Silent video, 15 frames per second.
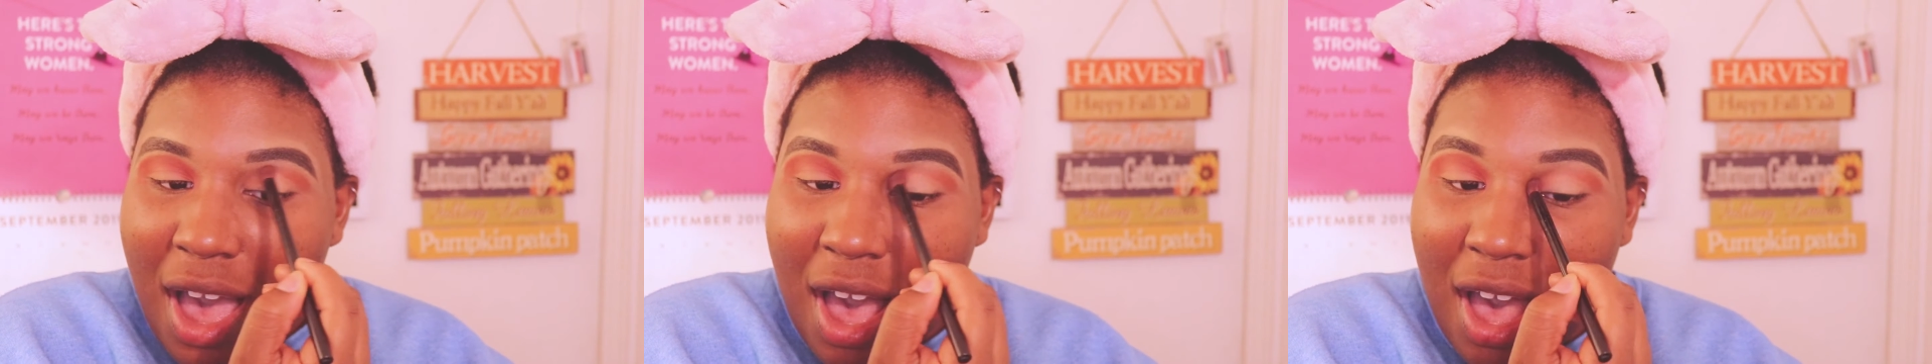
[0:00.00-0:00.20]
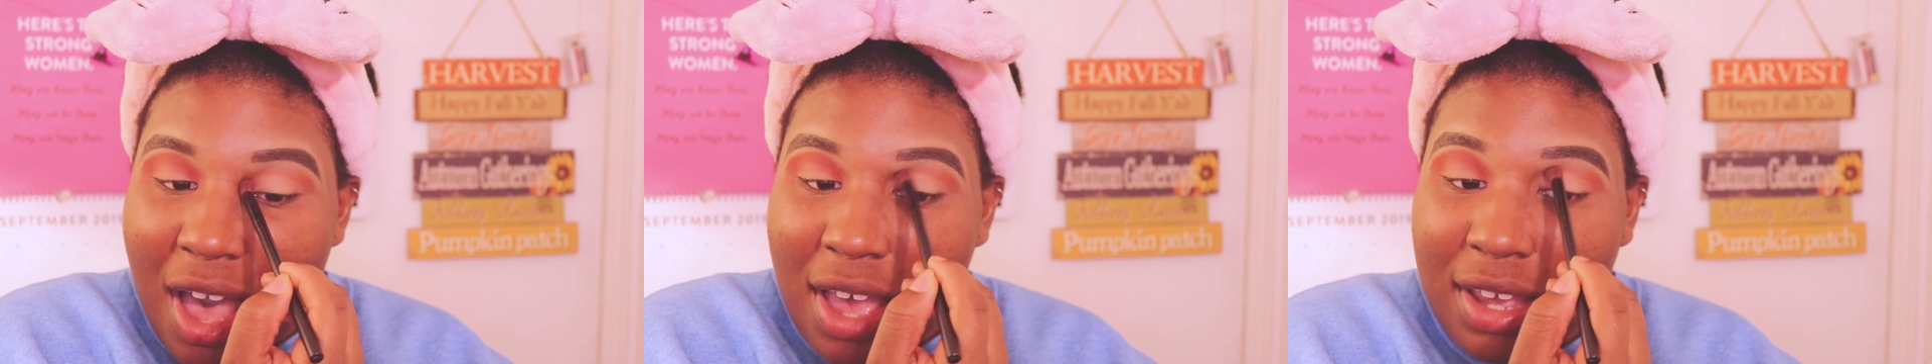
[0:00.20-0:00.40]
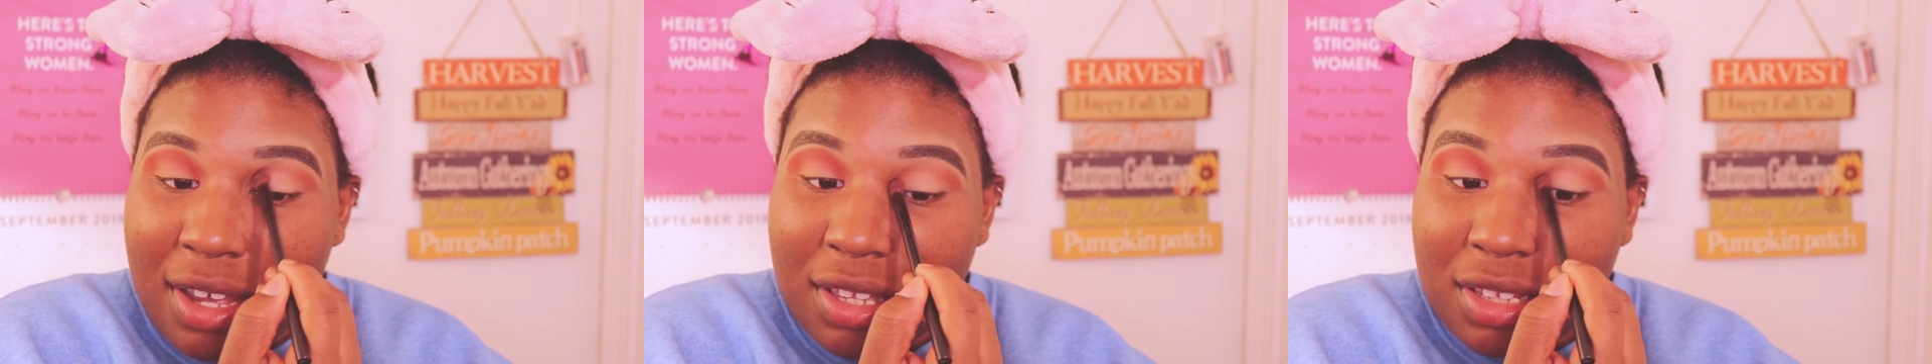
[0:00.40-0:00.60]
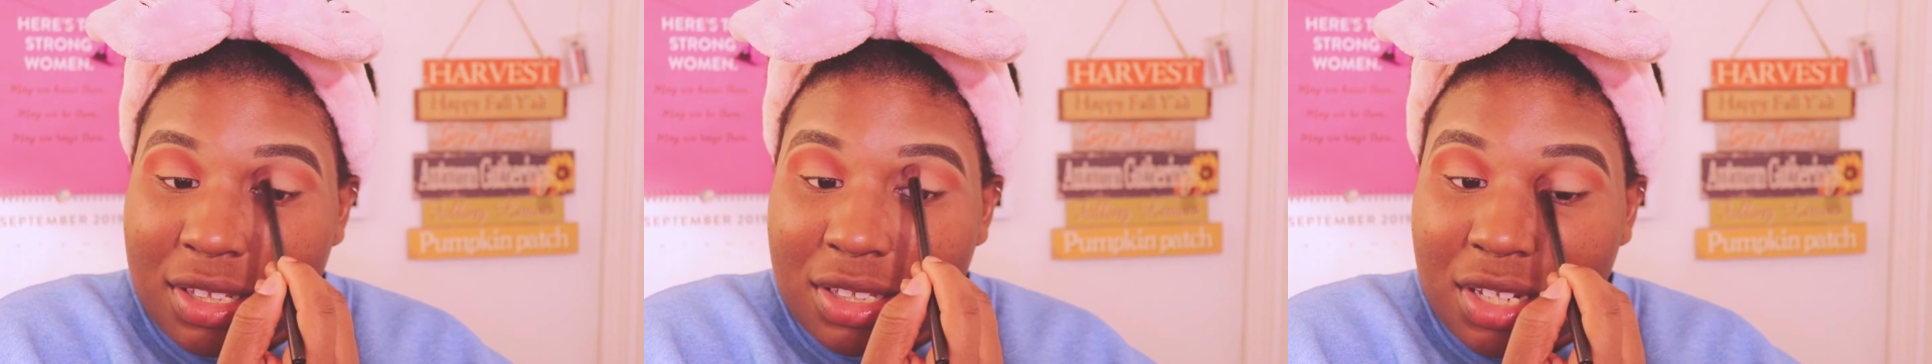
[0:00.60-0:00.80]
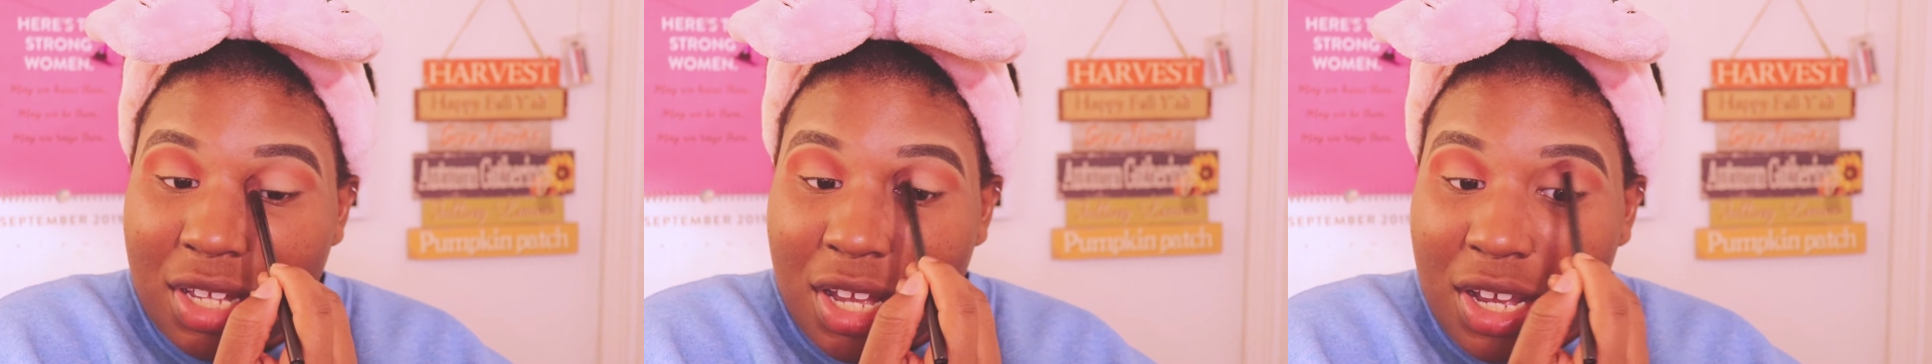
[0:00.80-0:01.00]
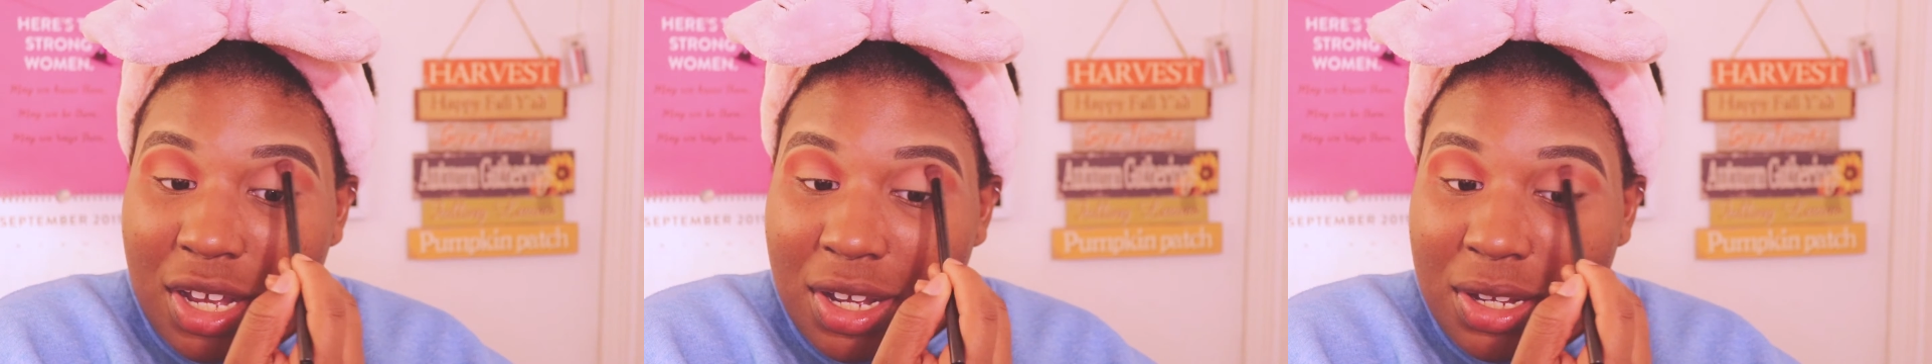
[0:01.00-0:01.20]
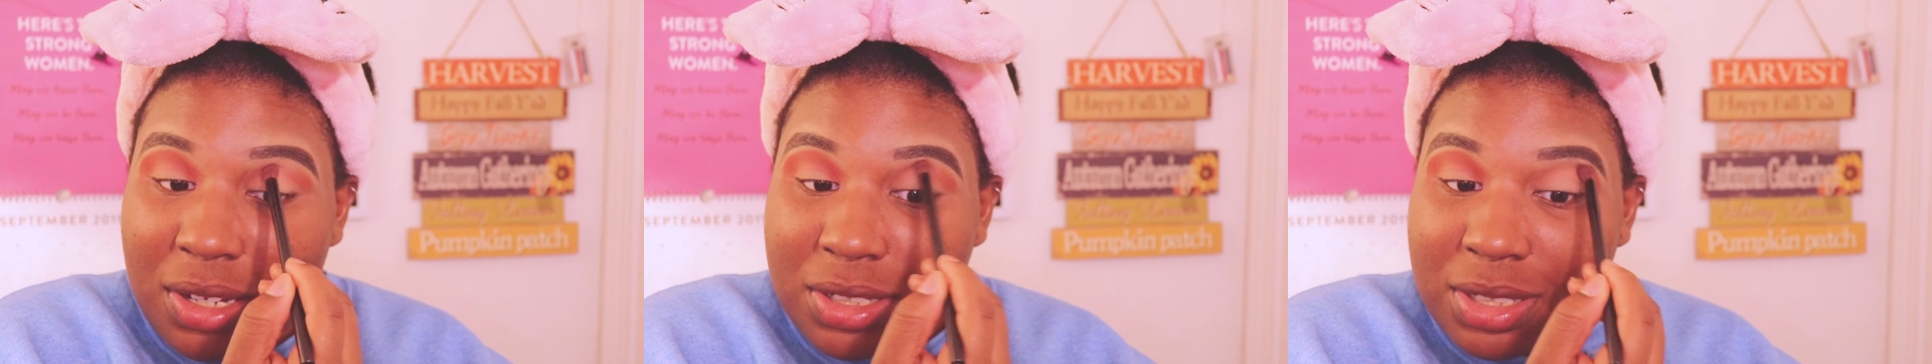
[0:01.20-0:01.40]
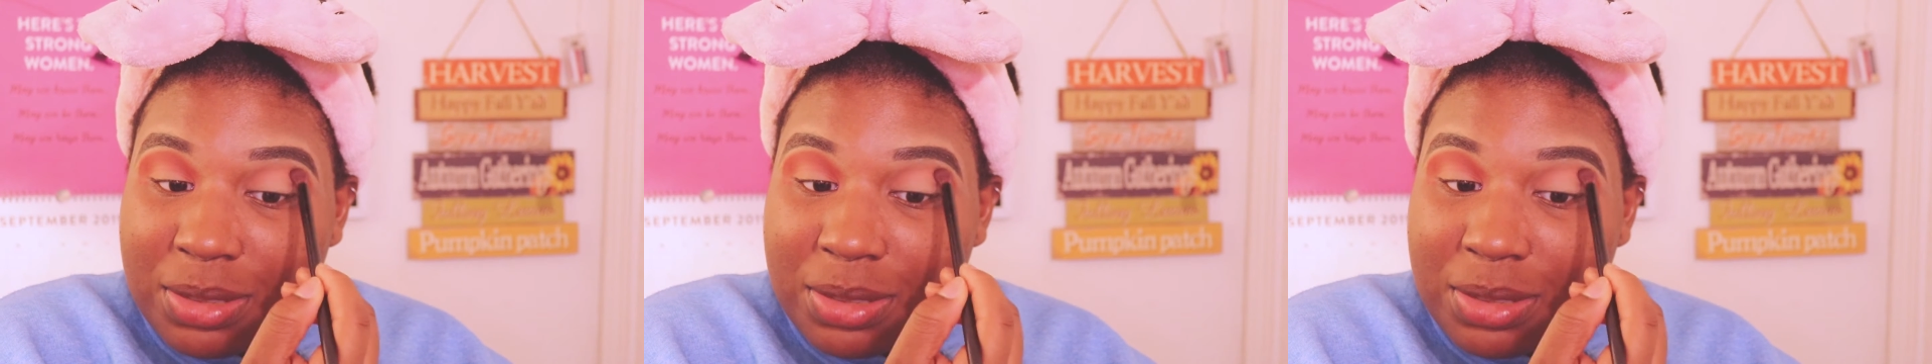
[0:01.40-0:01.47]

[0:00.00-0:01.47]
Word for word: I love